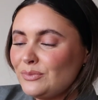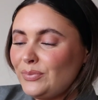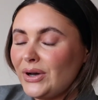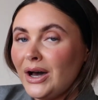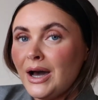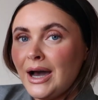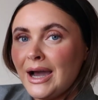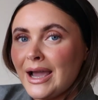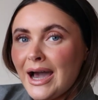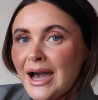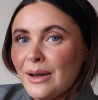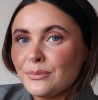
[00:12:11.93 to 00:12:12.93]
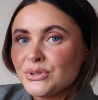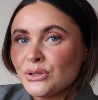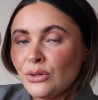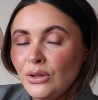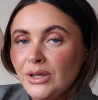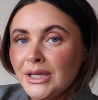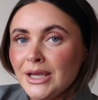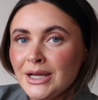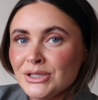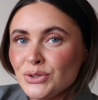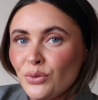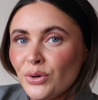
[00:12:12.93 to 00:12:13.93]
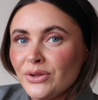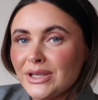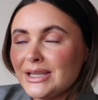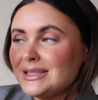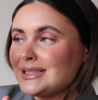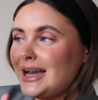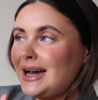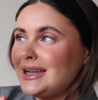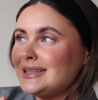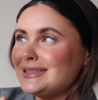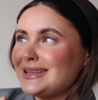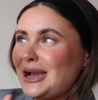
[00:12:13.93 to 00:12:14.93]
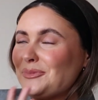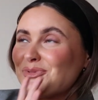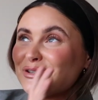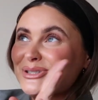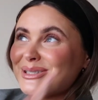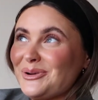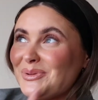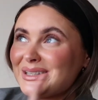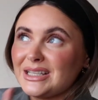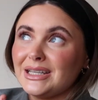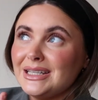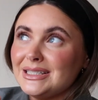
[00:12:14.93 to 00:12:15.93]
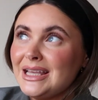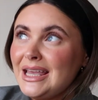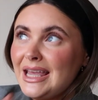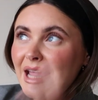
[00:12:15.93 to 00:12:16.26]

But I absolutely adore these, and I'm just so excited.